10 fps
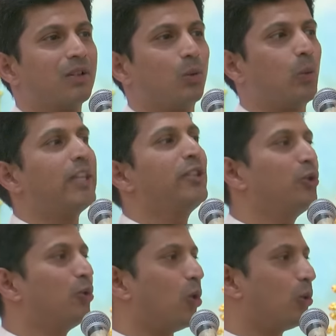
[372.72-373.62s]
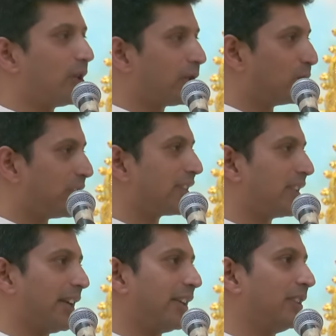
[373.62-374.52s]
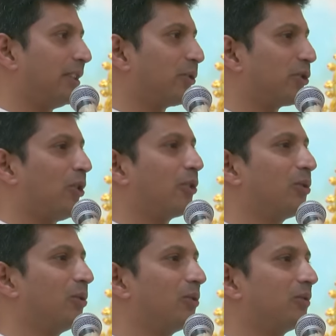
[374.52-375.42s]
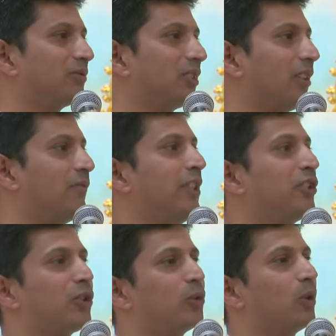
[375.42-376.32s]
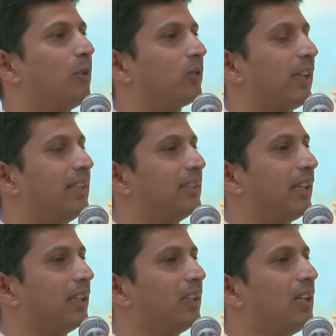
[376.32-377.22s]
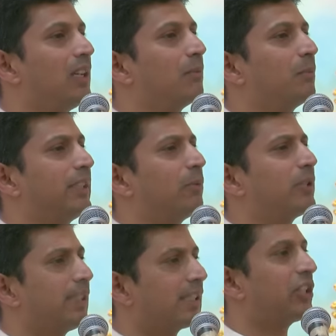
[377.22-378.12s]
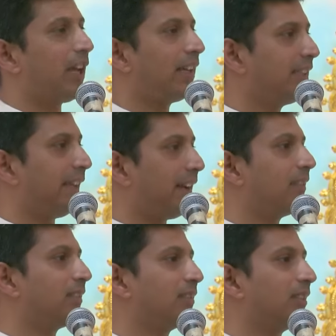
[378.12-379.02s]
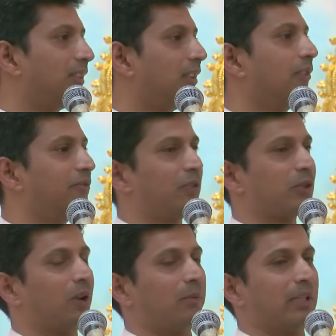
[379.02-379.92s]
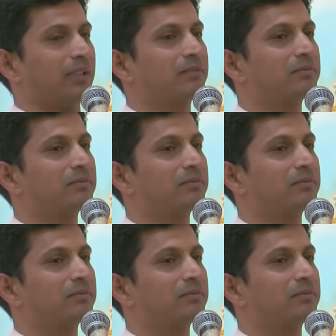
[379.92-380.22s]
win you over to this side, it was not to convince you about anything, but they were just sharing their love for Swami.